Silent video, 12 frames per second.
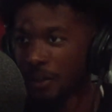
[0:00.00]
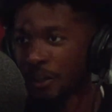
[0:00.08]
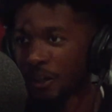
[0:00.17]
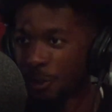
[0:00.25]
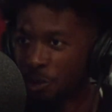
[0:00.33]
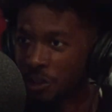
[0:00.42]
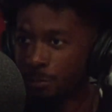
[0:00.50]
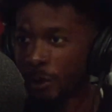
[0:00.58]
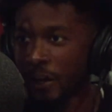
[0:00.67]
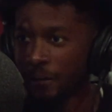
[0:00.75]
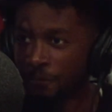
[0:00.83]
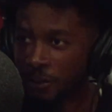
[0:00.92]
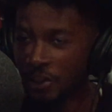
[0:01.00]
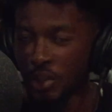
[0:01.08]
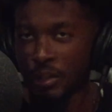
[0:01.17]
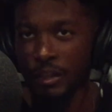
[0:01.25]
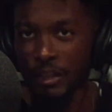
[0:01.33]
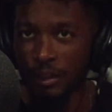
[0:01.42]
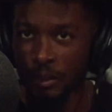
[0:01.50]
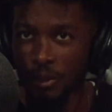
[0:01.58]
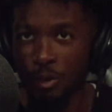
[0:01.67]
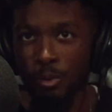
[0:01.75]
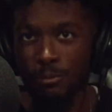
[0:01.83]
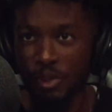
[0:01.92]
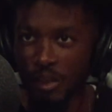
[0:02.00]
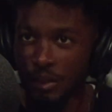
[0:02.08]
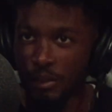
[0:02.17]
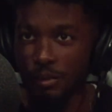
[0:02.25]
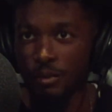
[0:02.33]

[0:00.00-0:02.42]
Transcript: increase brain function, let it, you know what I'm saying,